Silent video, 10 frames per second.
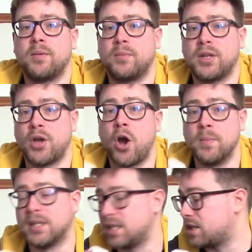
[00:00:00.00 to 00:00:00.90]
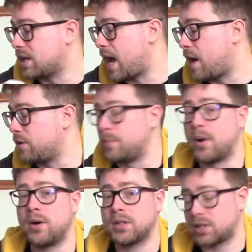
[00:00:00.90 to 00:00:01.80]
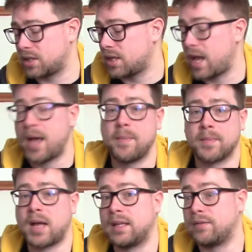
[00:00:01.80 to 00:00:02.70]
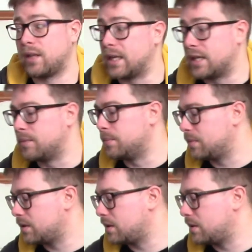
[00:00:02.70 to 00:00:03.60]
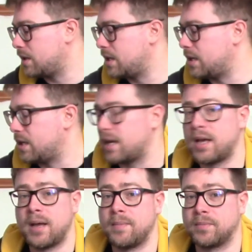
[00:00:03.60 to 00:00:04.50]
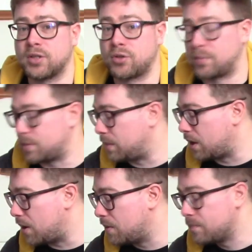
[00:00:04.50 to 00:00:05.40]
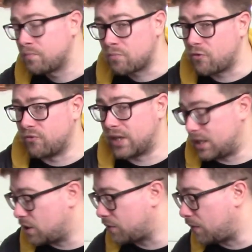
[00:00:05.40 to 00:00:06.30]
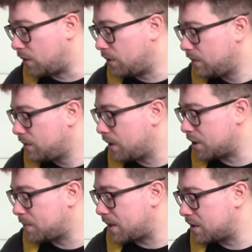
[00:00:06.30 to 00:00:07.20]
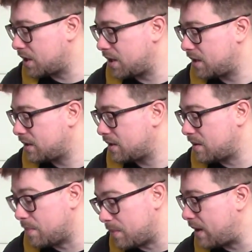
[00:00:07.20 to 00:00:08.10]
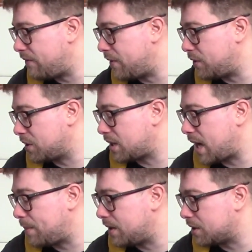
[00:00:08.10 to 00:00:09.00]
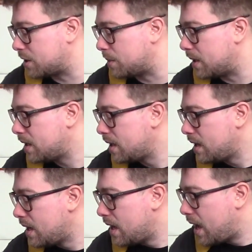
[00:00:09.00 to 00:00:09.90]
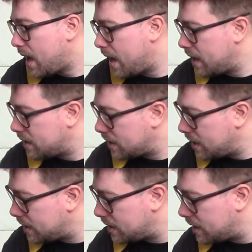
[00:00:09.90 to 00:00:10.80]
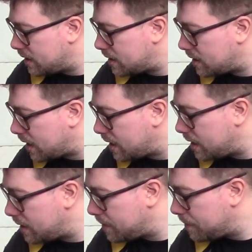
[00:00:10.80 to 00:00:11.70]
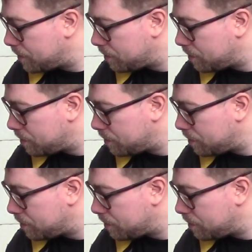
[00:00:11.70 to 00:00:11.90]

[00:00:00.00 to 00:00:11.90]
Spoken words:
with Home Assistant out of the box. I'll leave a link in the description below. Really useful. Not a sponsor, just a happy customer. And it is saying